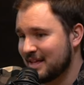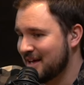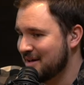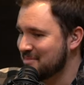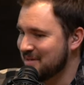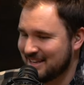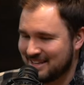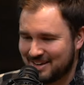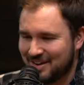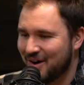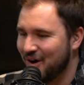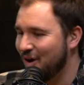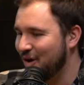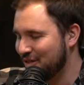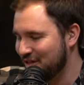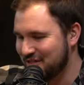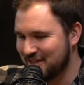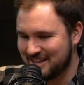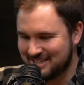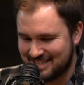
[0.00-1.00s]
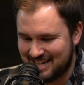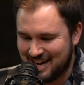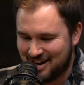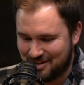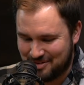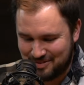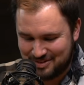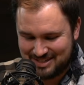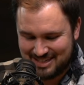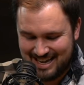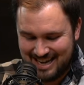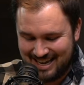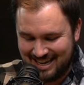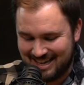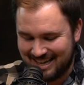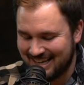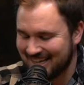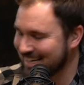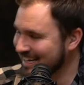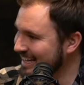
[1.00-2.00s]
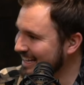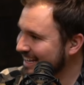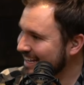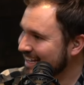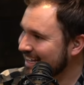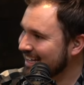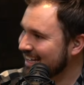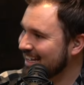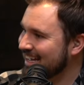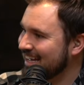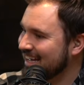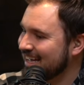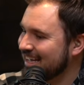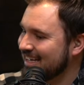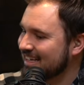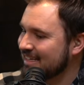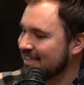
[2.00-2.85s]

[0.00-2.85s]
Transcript: I mean all the things that Aaron was saying. That's Beautiful. awesome.